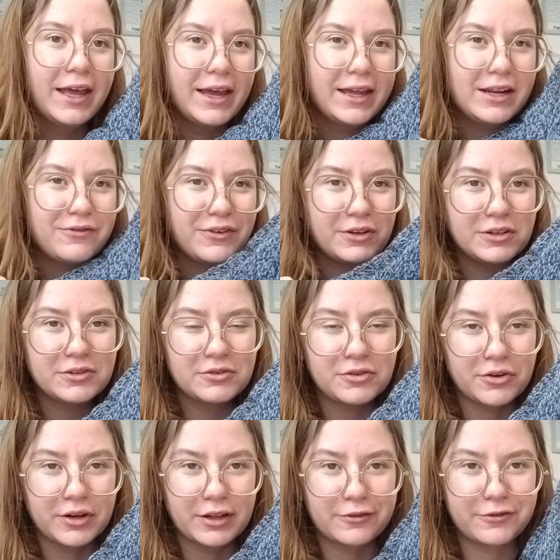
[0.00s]
And I found a
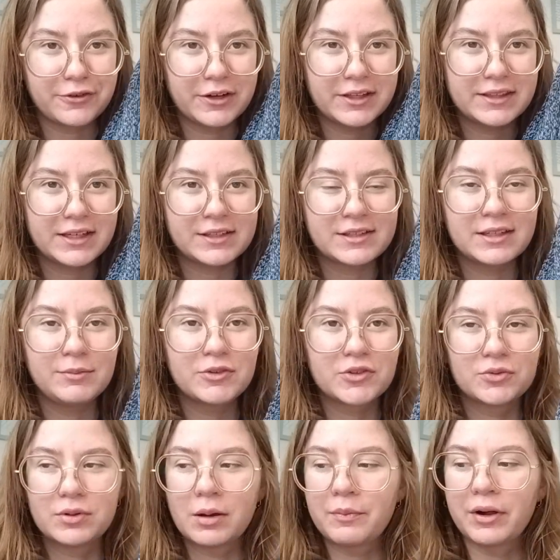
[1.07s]
tutorial for it that seems
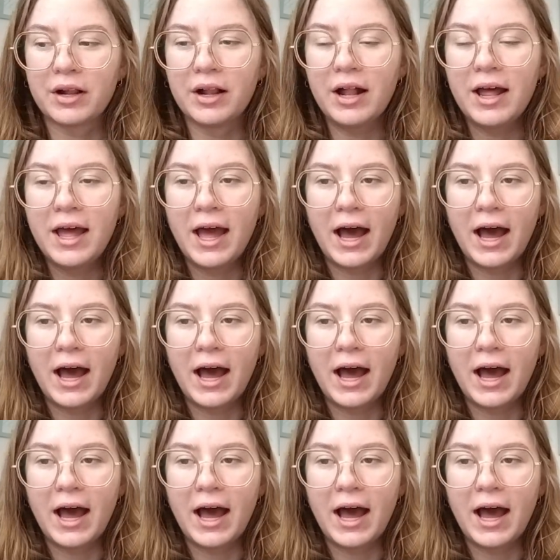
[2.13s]
doable.